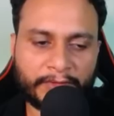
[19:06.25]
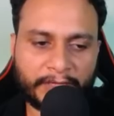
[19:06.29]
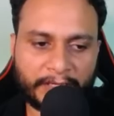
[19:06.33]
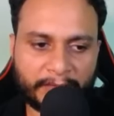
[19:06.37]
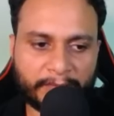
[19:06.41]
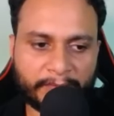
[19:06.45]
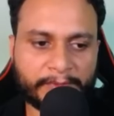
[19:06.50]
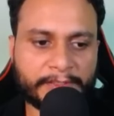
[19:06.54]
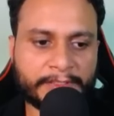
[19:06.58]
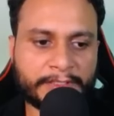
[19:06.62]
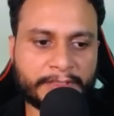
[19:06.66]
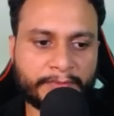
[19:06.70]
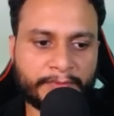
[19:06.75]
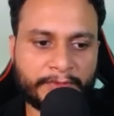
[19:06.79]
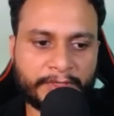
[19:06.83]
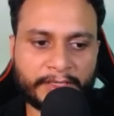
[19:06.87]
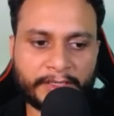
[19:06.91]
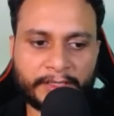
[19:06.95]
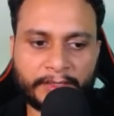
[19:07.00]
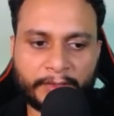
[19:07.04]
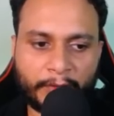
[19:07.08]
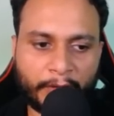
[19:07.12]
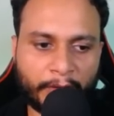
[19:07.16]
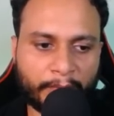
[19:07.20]
levels we
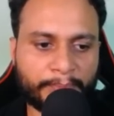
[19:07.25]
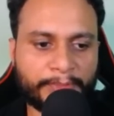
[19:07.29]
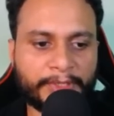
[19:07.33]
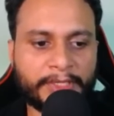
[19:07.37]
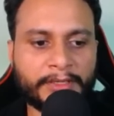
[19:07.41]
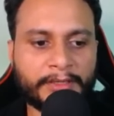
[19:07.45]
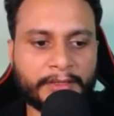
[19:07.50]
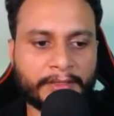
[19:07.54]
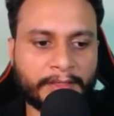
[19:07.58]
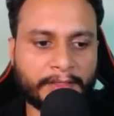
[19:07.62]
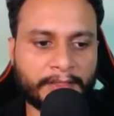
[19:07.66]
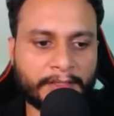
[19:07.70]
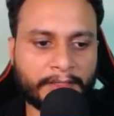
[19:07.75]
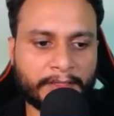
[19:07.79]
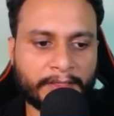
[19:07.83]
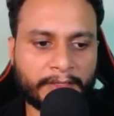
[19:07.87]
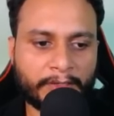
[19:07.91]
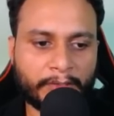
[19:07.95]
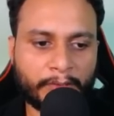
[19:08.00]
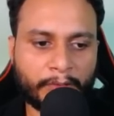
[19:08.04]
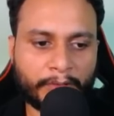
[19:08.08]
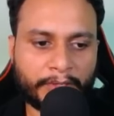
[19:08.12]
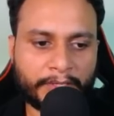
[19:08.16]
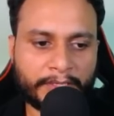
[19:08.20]
are hopping.
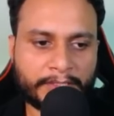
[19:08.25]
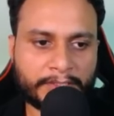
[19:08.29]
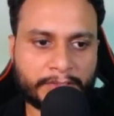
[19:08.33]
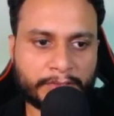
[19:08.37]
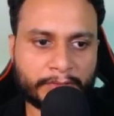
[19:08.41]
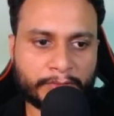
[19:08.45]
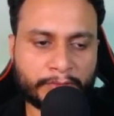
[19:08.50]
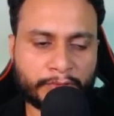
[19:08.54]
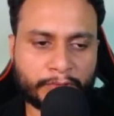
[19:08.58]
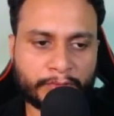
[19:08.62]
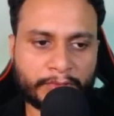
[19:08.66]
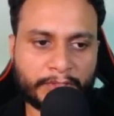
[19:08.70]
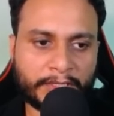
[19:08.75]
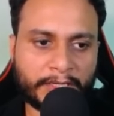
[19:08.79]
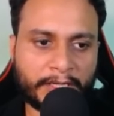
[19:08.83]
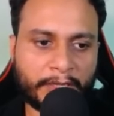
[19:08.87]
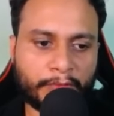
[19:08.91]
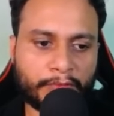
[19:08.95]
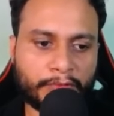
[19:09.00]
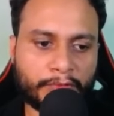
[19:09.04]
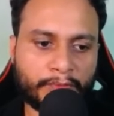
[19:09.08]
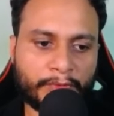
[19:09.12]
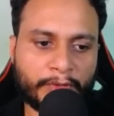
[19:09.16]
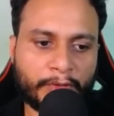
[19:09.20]
Okay, so the
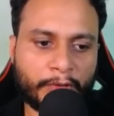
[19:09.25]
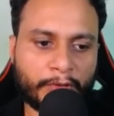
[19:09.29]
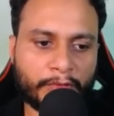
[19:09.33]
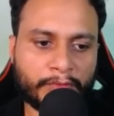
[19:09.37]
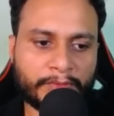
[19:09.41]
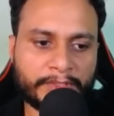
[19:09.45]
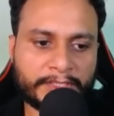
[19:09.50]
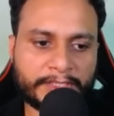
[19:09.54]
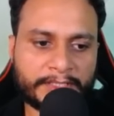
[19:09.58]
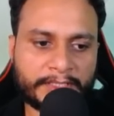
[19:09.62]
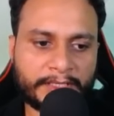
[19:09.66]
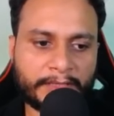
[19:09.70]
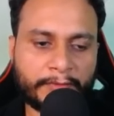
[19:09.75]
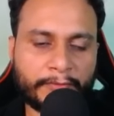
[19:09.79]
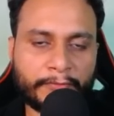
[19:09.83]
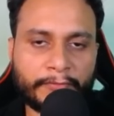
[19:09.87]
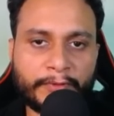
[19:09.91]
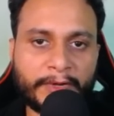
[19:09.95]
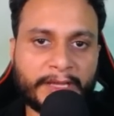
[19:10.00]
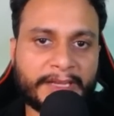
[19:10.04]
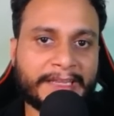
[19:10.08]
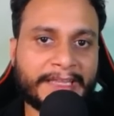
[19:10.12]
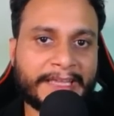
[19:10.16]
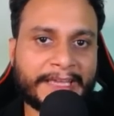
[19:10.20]
count will always give
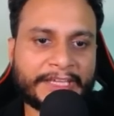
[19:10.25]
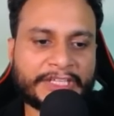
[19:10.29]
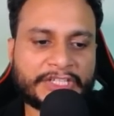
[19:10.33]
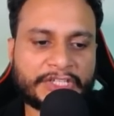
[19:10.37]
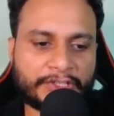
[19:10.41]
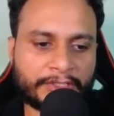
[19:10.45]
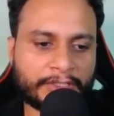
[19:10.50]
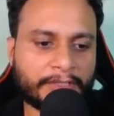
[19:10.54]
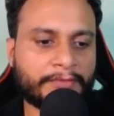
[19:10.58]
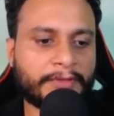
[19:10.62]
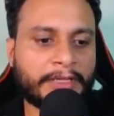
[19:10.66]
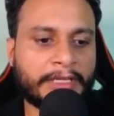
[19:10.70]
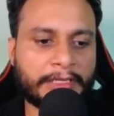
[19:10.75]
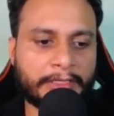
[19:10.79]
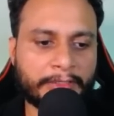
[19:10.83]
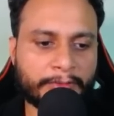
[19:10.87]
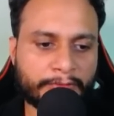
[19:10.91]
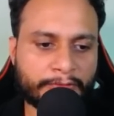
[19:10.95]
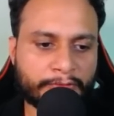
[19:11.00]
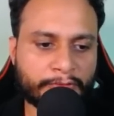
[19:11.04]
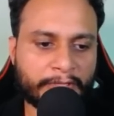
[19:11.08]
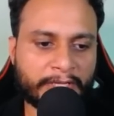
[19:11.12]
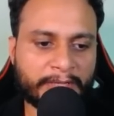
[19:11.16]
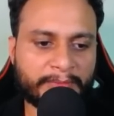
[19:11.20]
one extra
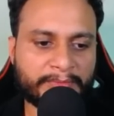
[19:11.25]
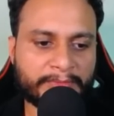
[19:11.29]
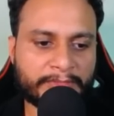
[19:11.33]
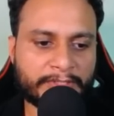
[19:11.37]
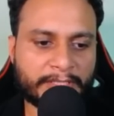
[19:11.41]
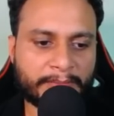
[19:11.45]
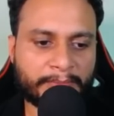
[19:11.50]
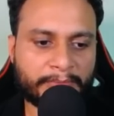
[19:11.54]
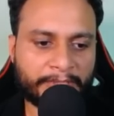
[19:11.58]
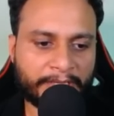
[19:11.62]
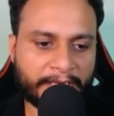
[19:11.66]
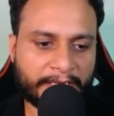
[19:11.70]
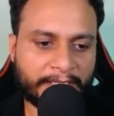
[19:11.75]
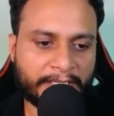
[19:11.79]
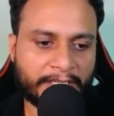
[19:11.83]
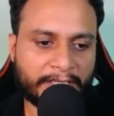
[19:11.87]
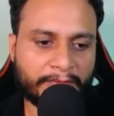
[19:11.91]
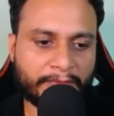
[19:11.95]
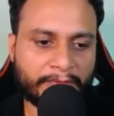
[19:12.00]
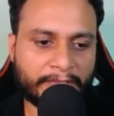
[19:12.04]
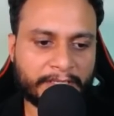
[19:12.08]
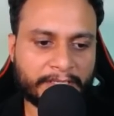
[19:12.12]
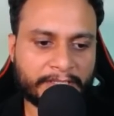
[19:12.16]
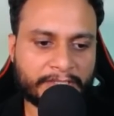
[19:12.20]
value. So I'm
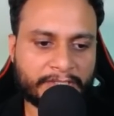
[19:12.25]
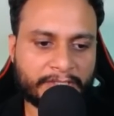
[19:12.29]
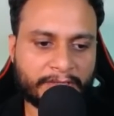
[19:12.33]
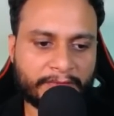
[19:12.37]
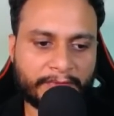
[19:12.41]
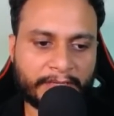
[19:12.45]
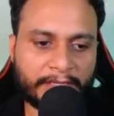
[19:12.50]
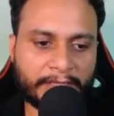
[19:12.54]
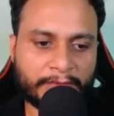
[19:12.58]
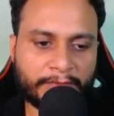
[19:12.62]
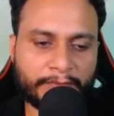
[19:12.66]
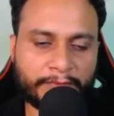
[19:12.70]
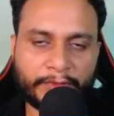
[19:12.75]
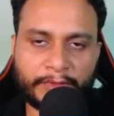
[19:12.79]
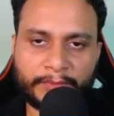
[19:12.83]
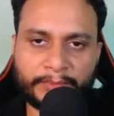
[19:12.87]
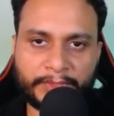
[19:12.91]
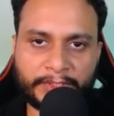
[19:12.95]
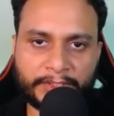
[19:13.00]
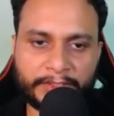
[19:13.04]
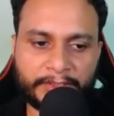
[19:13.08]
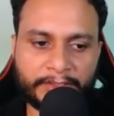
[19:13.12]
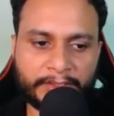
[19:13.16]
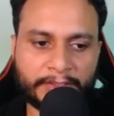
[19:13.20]
subtracting one extra value from
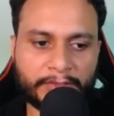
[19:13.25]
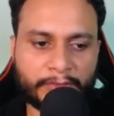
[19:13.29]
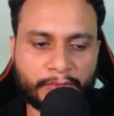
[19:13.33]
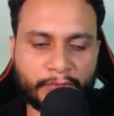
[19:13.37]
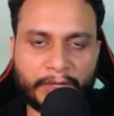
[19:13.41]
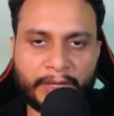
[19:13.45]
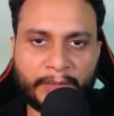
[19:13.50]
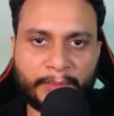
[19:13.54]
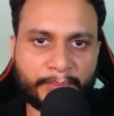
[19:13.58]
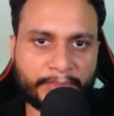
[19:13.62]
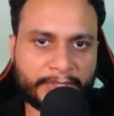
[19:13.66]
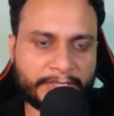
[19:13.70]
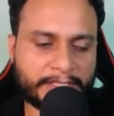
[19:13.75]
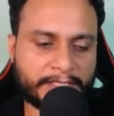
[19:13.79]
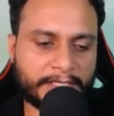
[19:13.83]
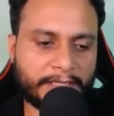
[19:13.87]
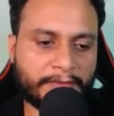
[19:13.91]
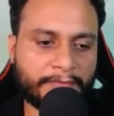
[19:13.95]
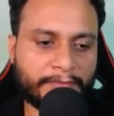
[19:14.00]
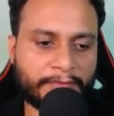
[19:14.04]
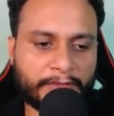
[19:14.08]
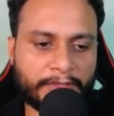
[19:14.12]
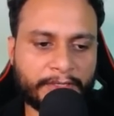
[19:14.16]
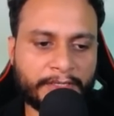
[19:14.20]
here to
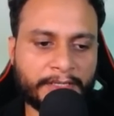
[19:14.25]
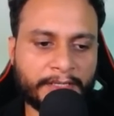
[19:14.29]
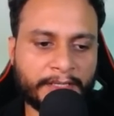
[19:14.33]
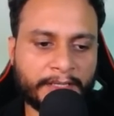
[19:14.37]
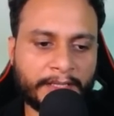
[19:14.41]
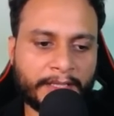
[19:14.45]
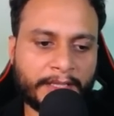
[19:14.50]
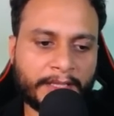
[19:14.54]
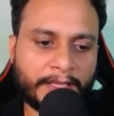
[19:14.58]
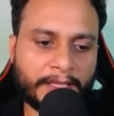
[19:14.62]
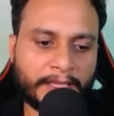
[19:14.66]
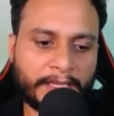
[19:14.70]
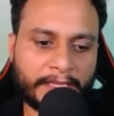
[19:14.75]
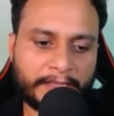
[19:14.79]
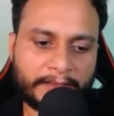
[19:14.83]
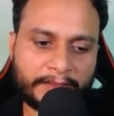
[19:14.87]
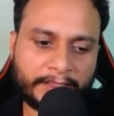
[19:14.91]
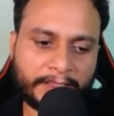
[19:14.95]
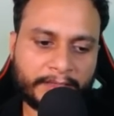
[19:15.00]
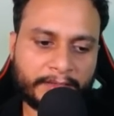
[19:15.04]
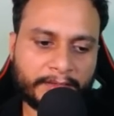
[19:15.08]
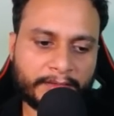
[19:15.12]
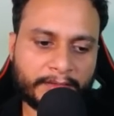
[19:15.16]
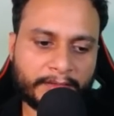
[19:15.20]
compensate for it, and
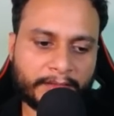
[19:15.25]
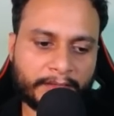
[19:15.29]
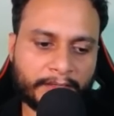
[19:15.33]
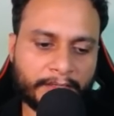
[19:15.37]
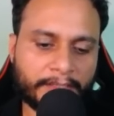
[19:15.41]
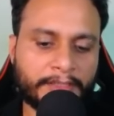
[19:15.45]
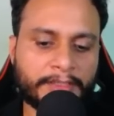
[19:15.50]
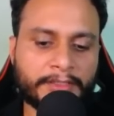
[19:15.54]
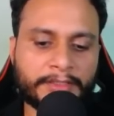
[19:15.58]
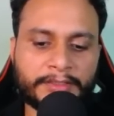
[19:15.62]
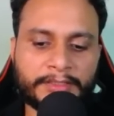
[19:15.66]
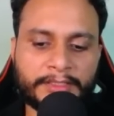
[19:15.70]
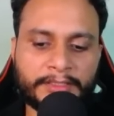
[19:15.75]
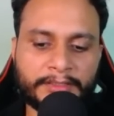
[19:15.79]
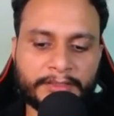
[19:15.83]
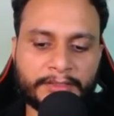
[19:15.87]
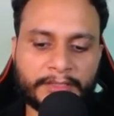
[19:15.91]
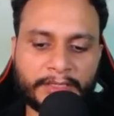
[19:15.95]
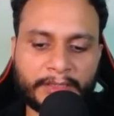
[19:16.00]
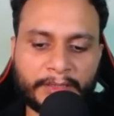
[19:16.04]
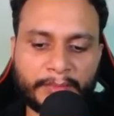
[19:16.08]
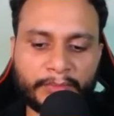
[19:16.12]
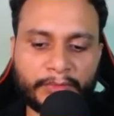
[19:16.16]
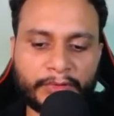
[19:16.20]
then returning
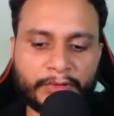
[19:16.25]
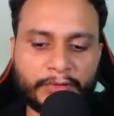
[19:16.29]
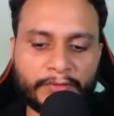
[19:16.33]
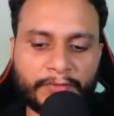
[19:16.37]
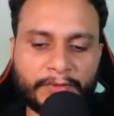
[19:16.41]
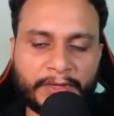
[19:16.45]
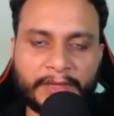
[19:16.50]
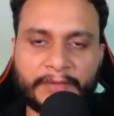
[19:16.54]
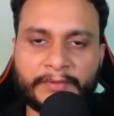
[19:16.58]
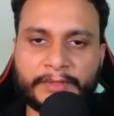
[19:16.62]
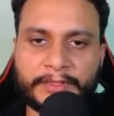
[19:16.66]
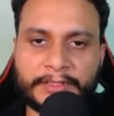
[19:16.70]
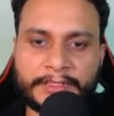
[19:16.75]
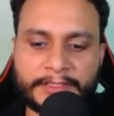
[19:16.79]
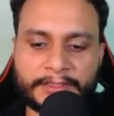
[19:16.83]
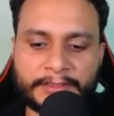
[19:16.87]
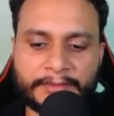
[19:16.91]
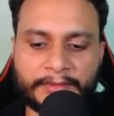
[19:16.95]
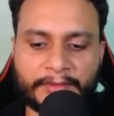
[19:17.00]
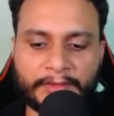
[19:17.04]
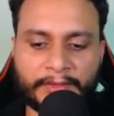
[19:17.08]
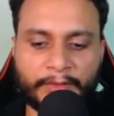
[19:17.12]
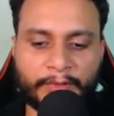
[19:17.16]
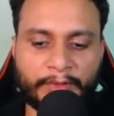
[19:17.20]
the number of levels.
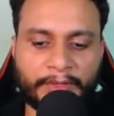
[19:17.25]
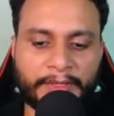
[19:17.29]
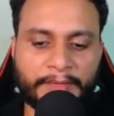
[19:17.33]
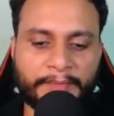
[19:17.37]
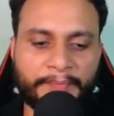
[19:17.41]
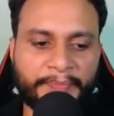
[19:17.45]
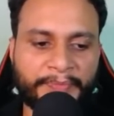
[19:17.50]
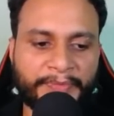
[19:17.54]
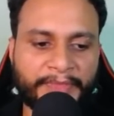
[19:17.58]
Okay,